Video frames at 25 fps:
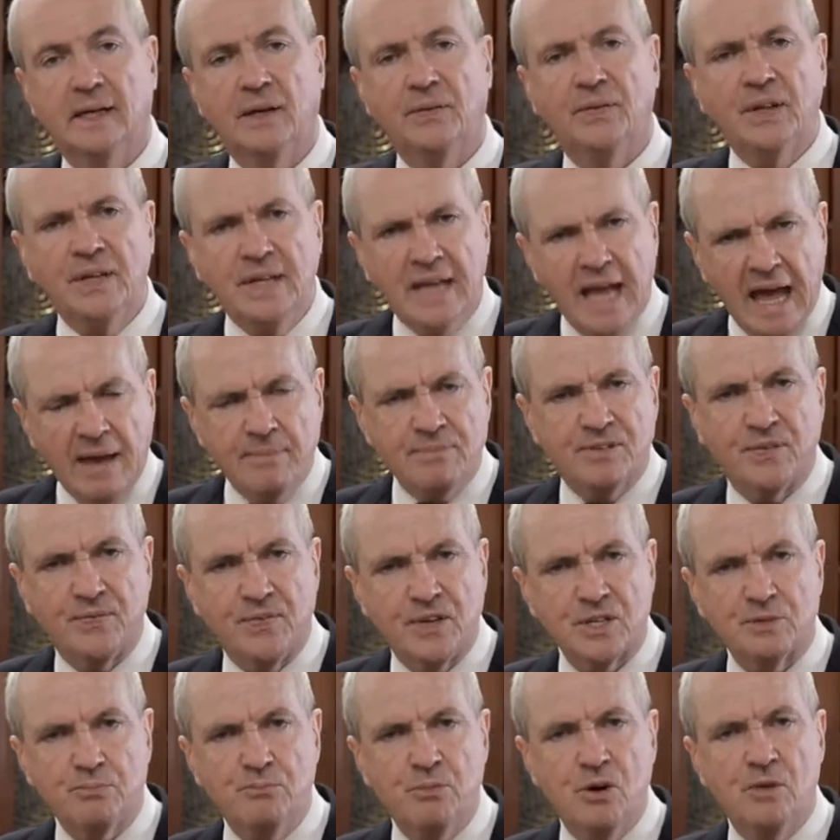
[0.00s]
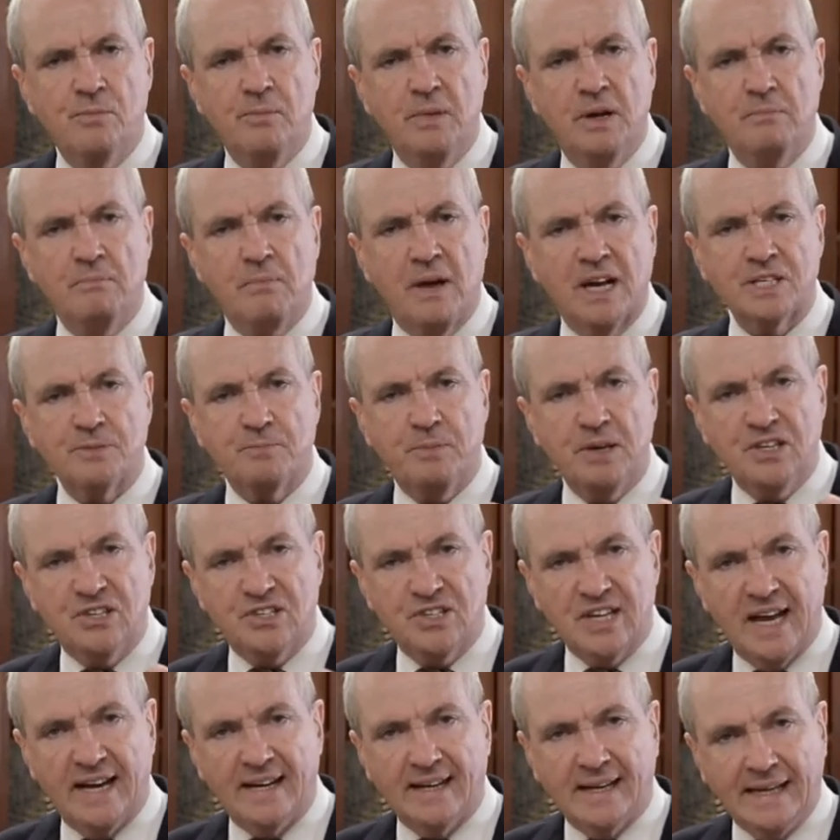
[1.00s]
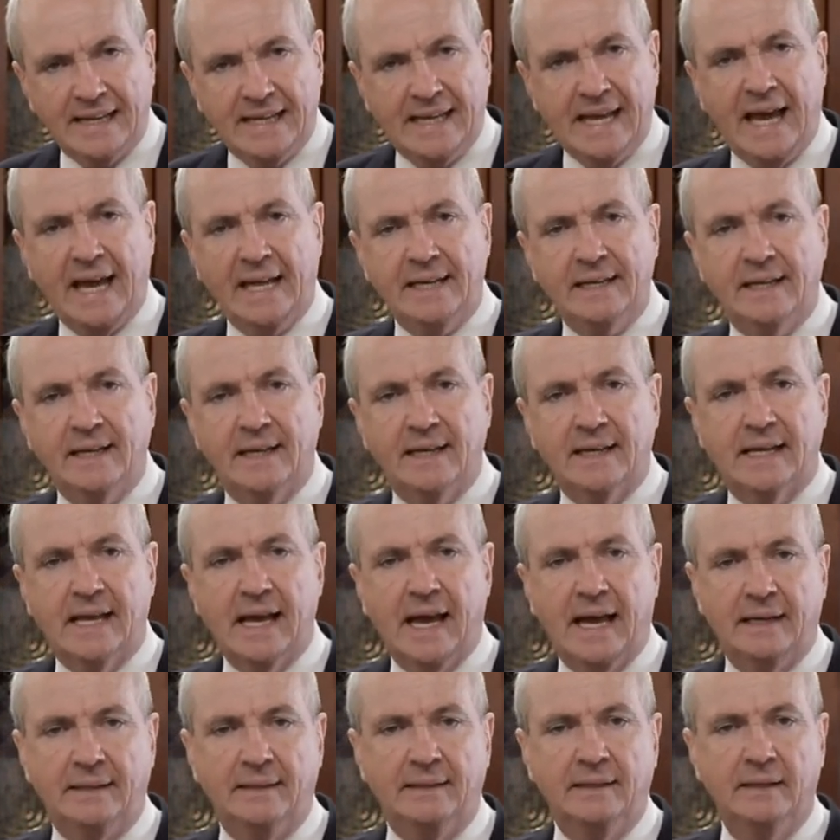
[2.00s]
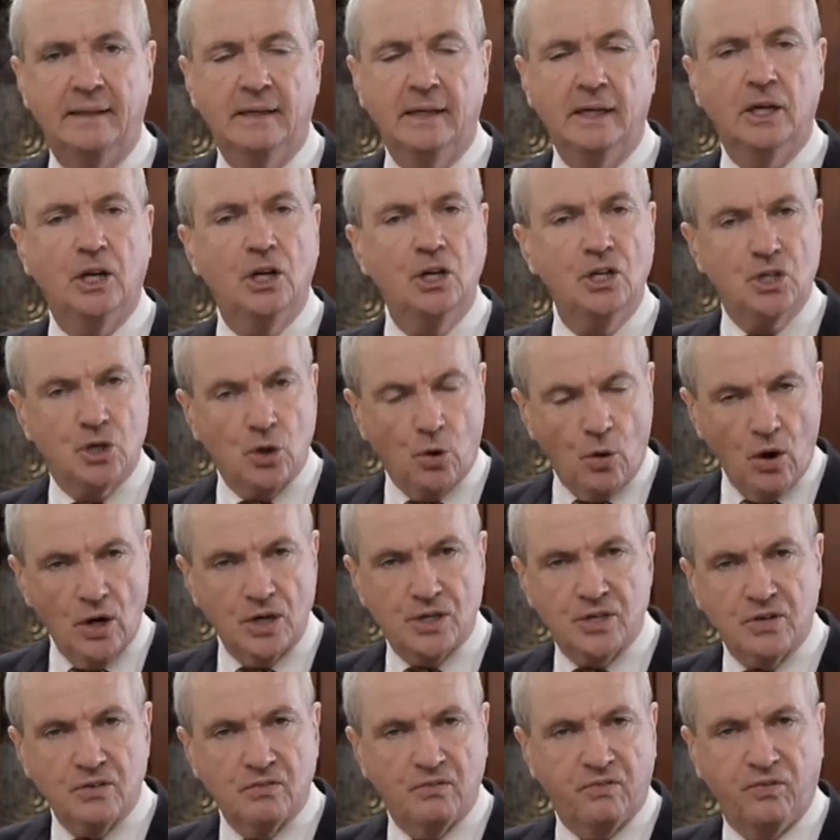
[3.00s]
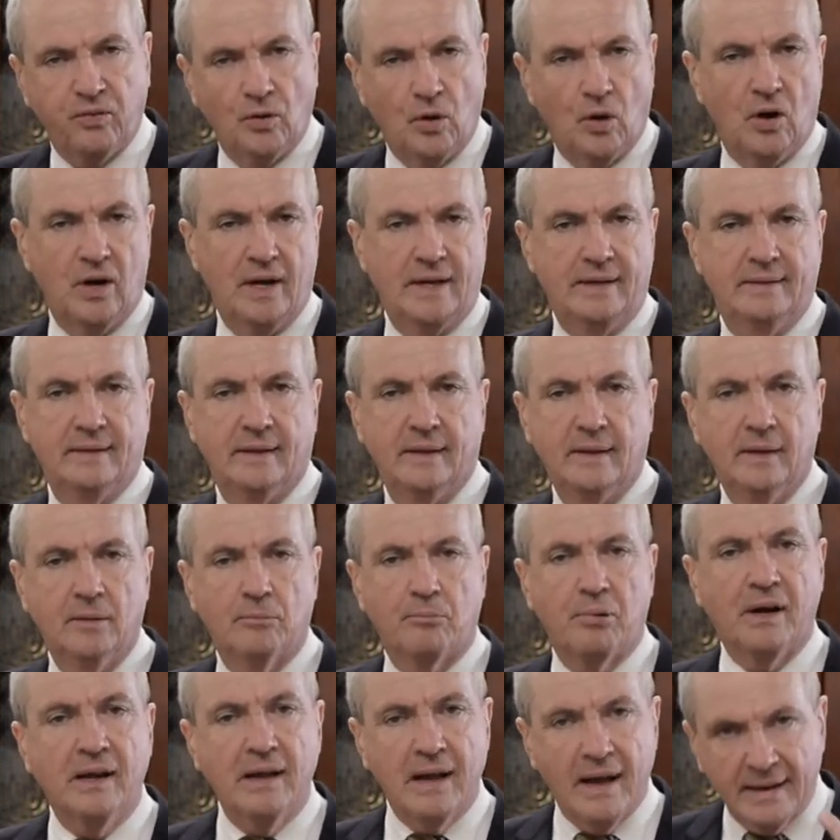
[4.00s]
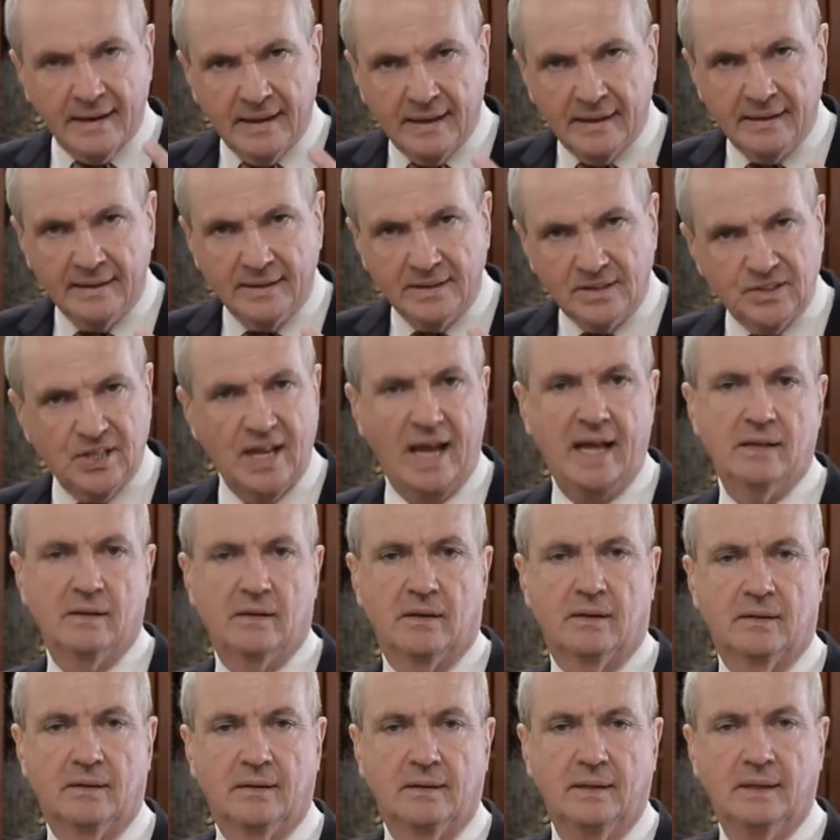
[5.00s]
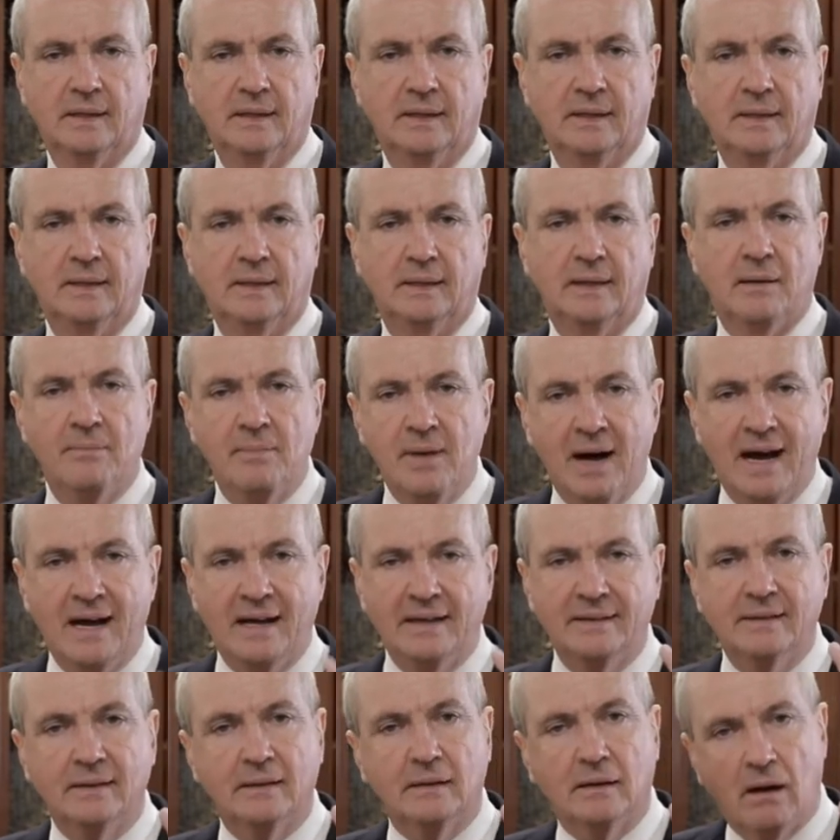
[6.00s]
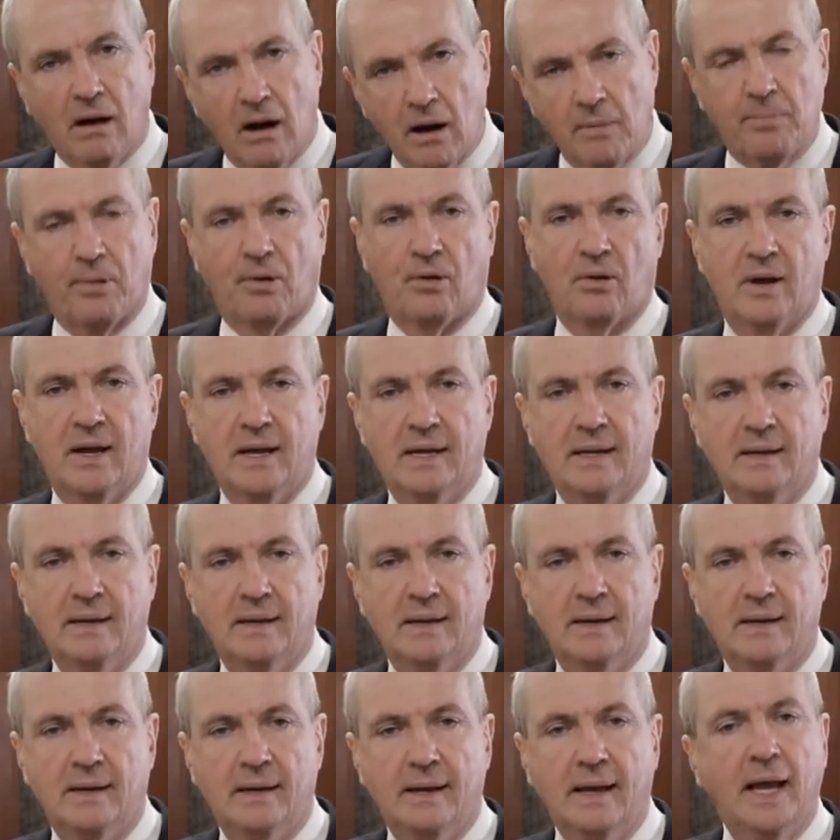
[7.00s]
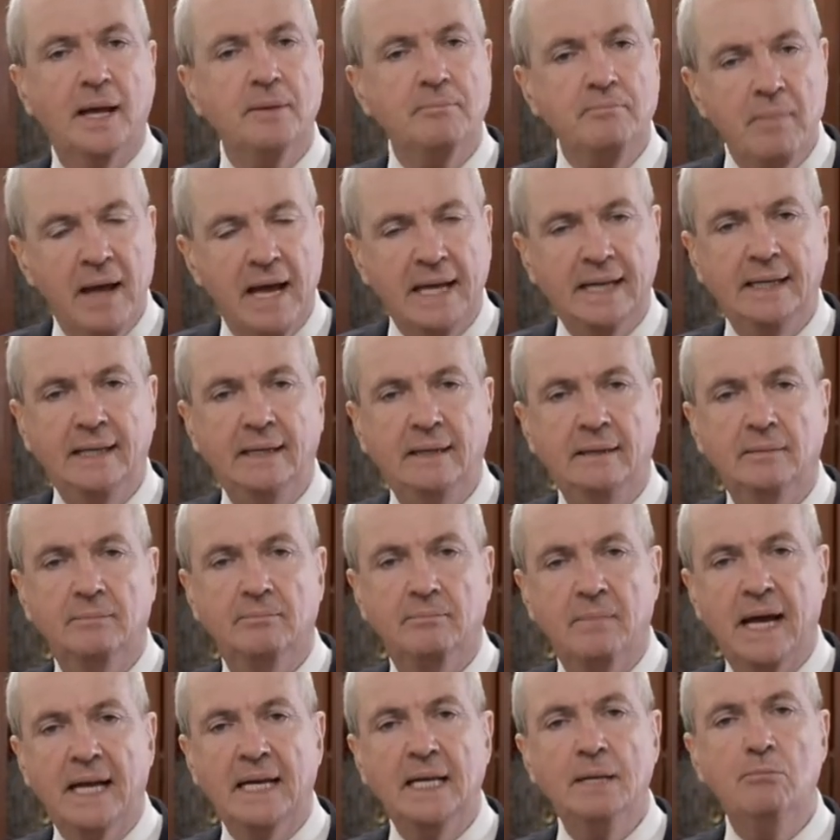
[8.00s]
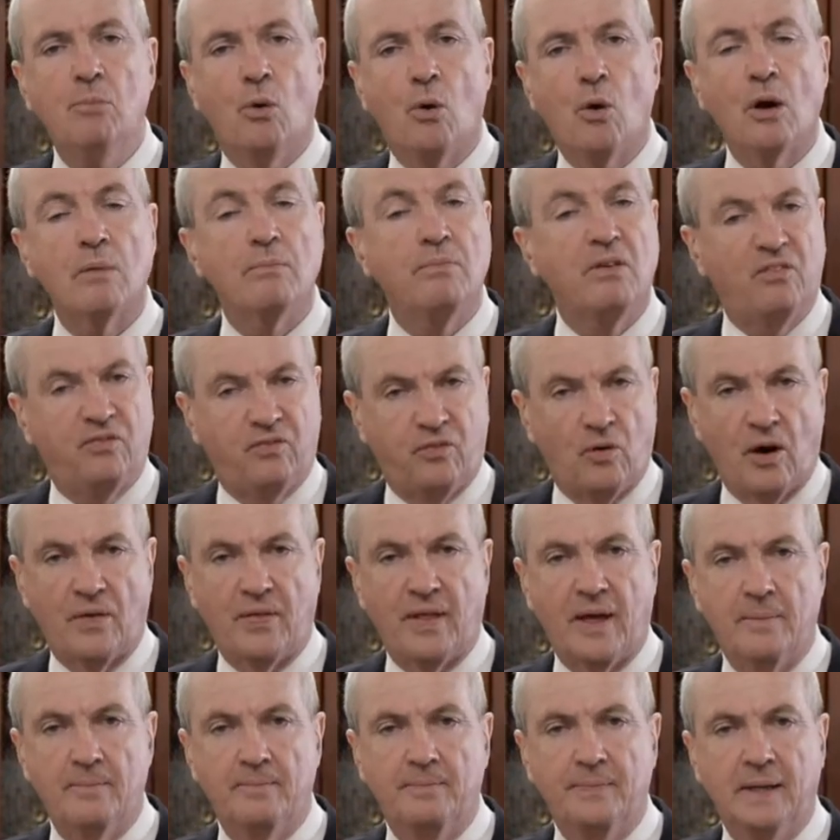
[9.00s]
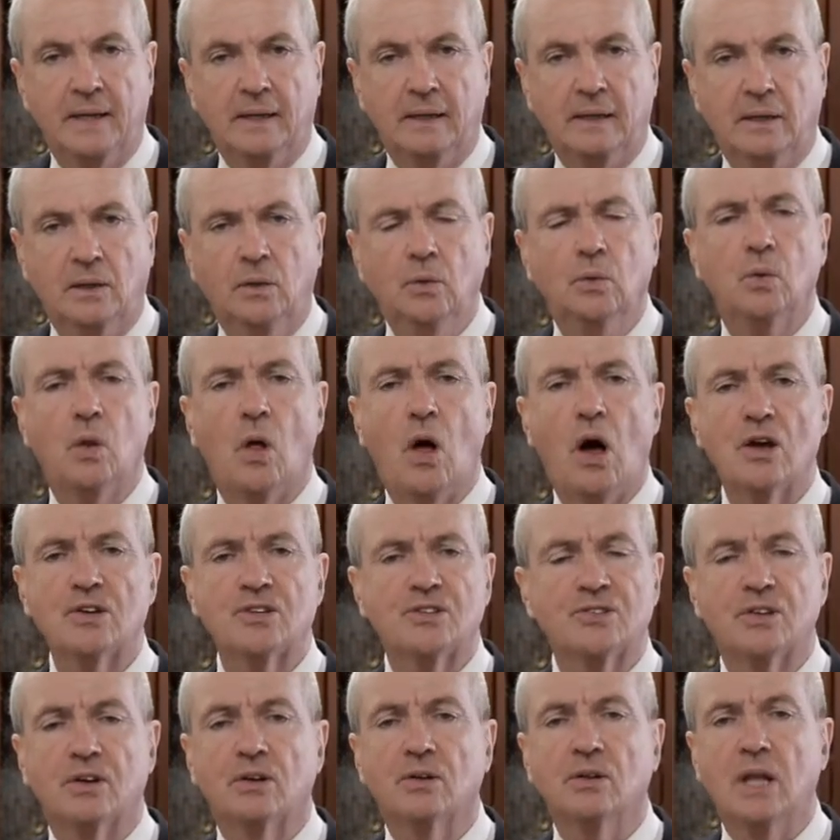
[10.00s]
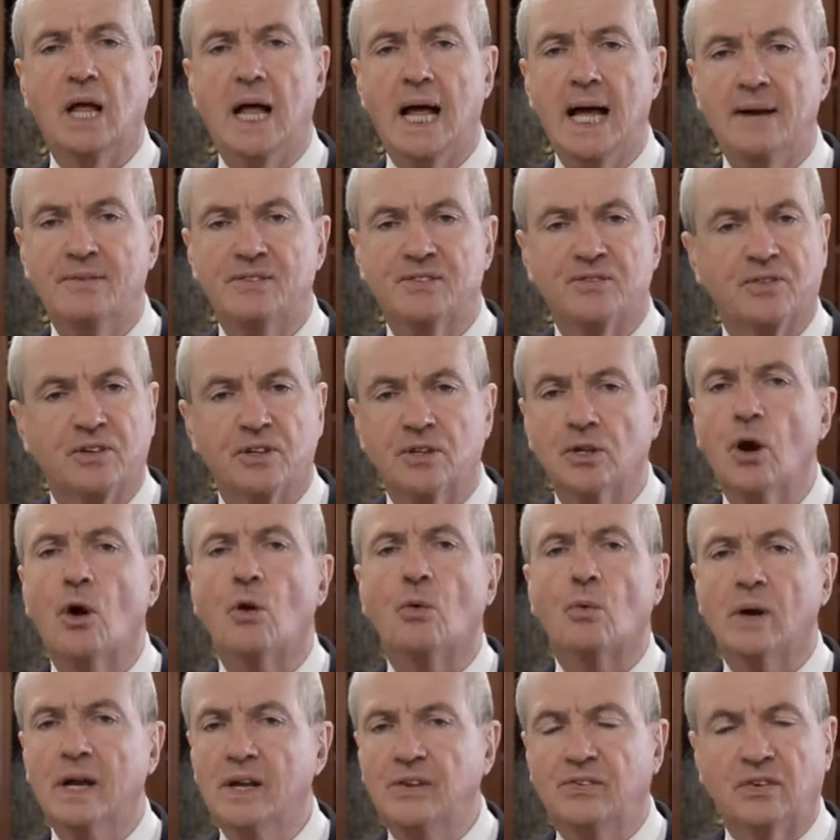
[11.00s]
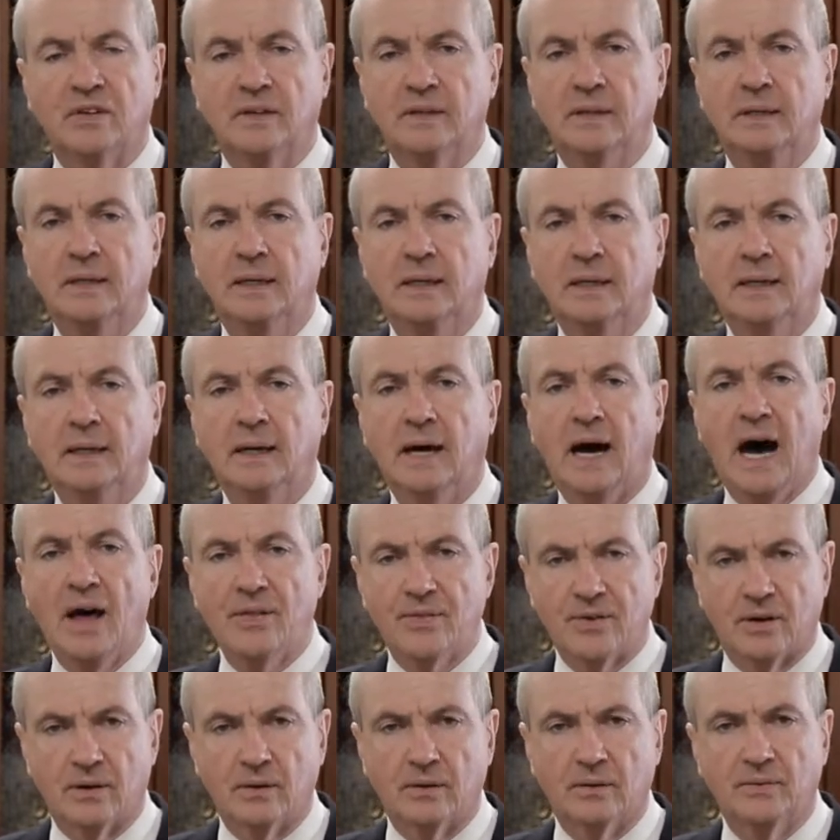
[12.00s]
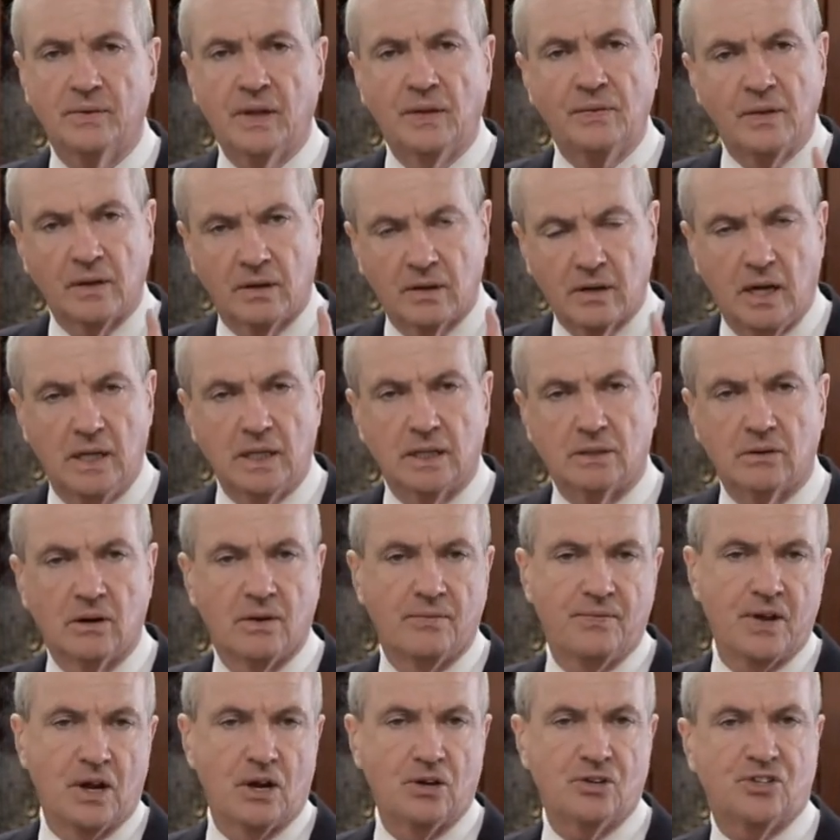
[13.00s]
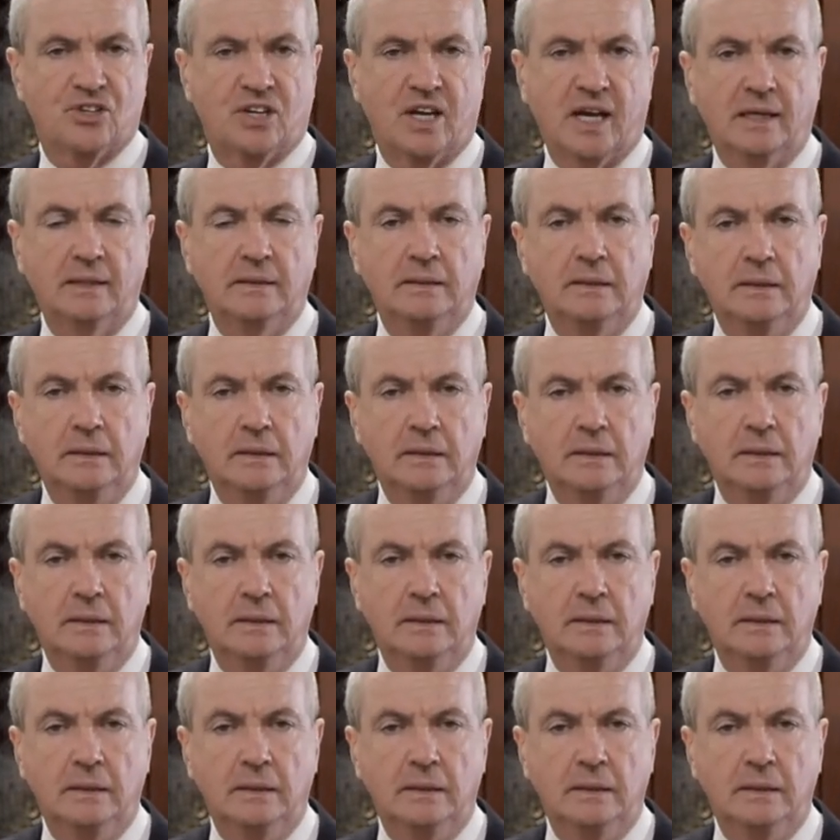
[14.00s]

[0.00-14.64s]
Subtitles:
The names of this movement must be said again and again. George Floyd, Breonna Taylor, Ahmaud Arbery, and many, many more before them, who lost their lives for no reason other than the color of their skin.